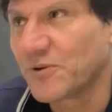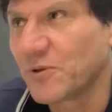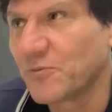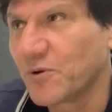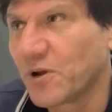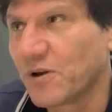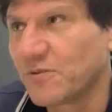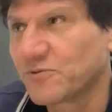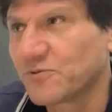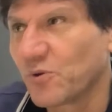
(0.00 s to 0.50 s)

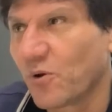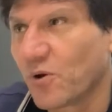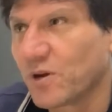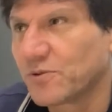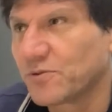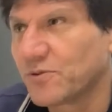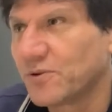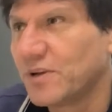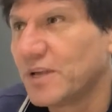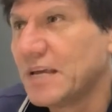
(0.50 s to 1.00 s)
way of talking
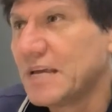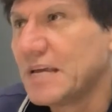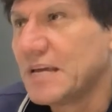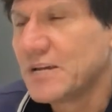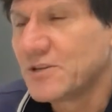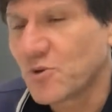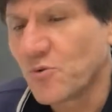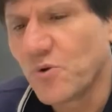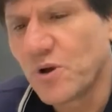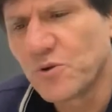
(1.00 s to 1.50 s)
to.
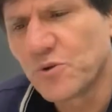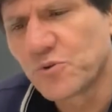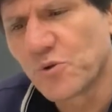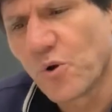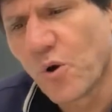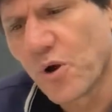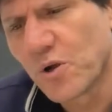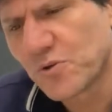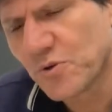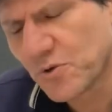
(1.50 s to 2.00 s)
So when you're
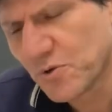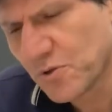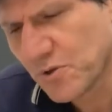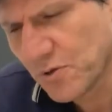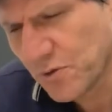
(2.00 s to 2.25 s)
talking to